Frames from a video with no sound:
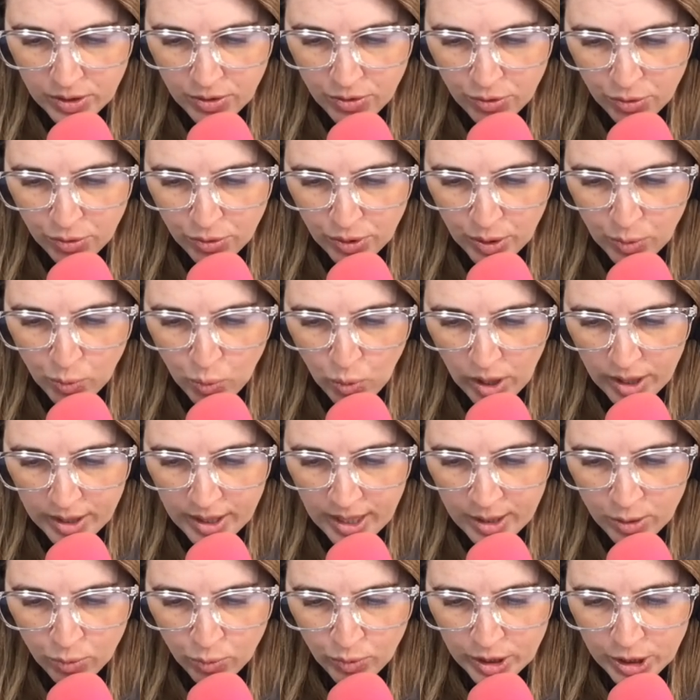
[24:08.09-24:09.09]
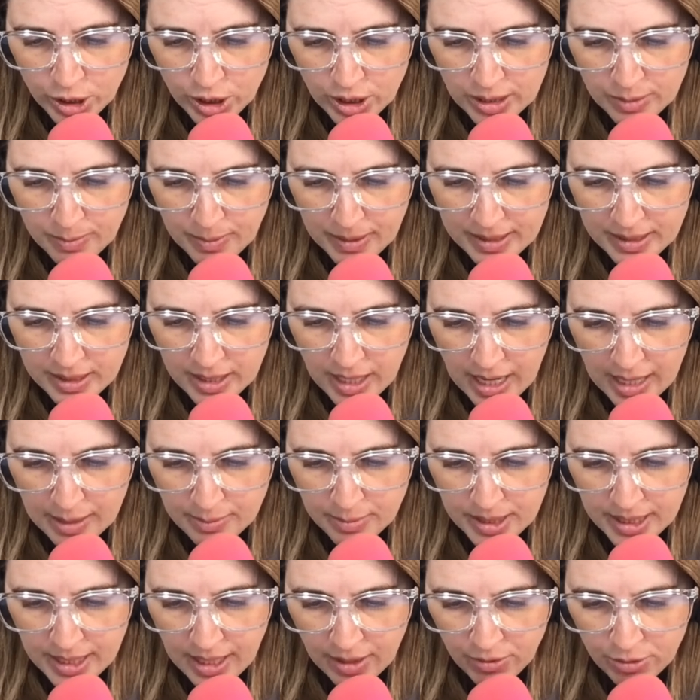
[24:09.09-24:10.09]
31, had originally spent time
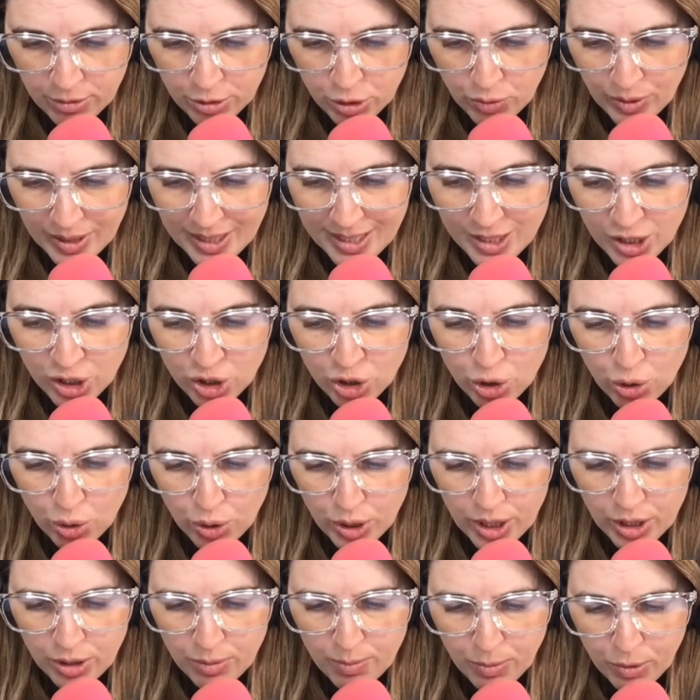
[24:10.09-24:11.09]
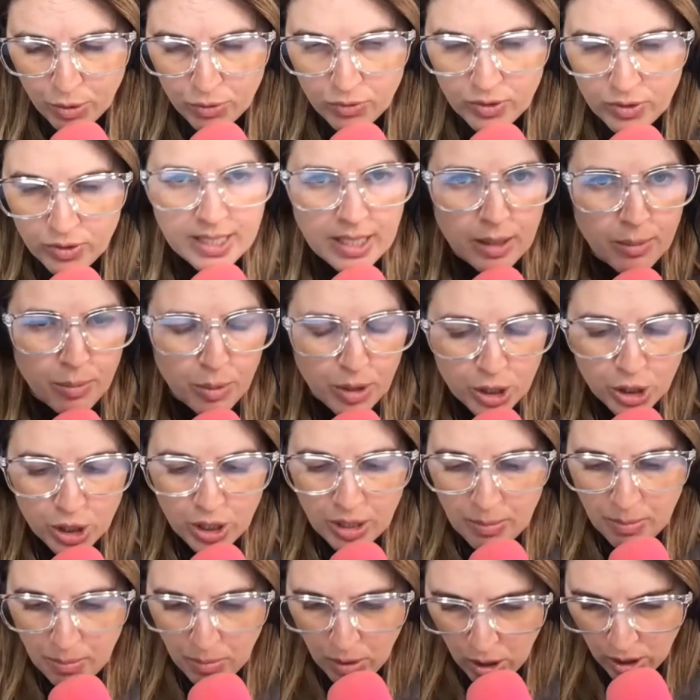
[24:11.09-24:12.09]
together during his 30th birthday celebration
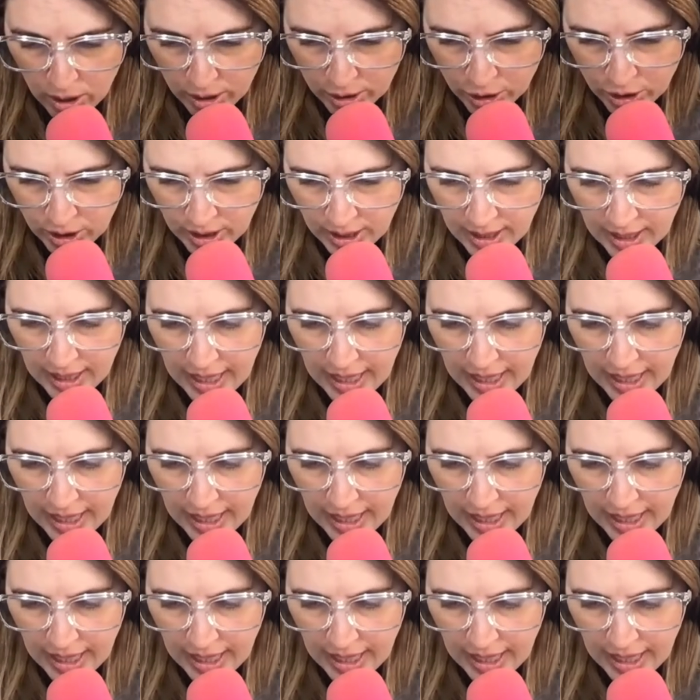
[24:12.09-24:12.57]
in March.